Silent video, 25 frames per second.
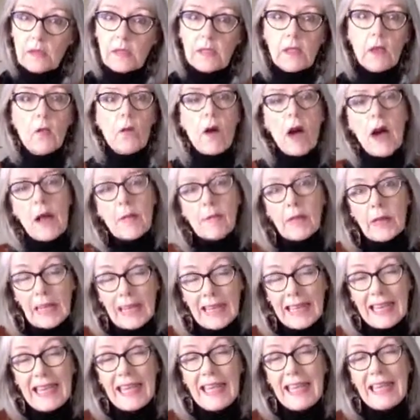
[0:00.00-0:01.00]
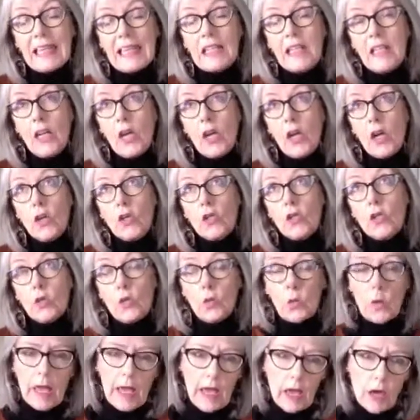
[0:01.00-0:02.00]
So I'm here
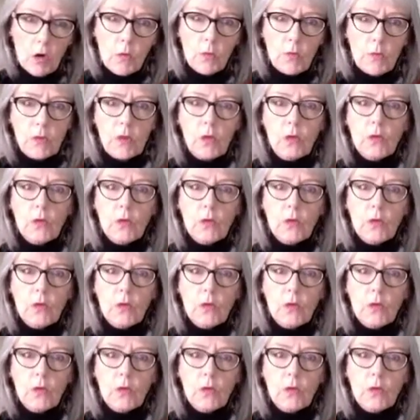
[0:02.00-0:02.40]
to help